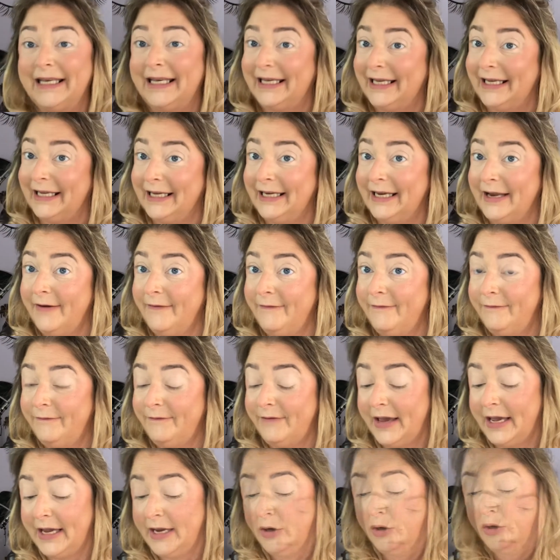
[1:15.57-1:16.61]
in
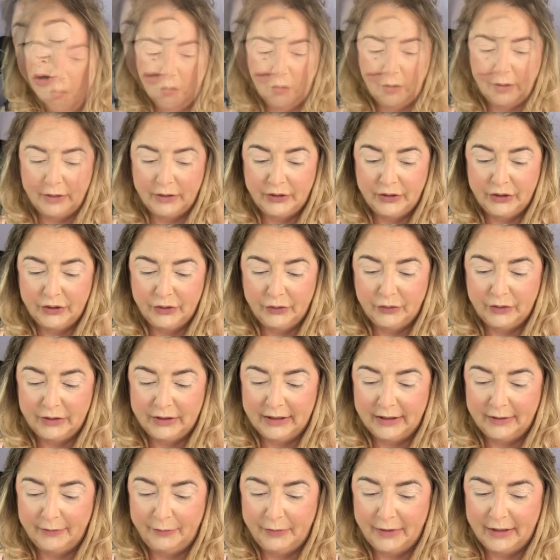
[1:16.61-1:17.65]
Fair. I'm going to
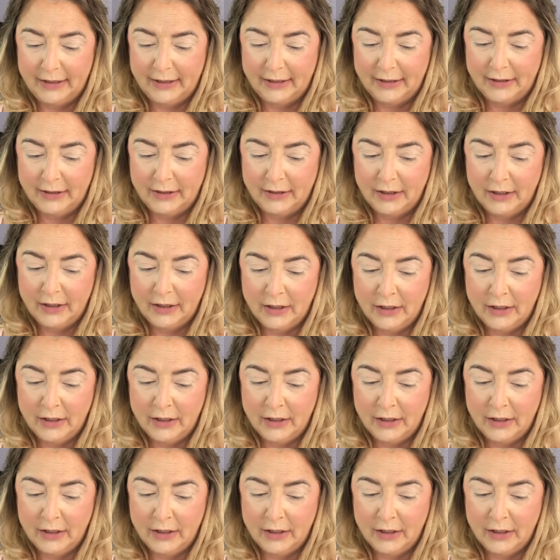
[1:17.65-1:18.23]
dip in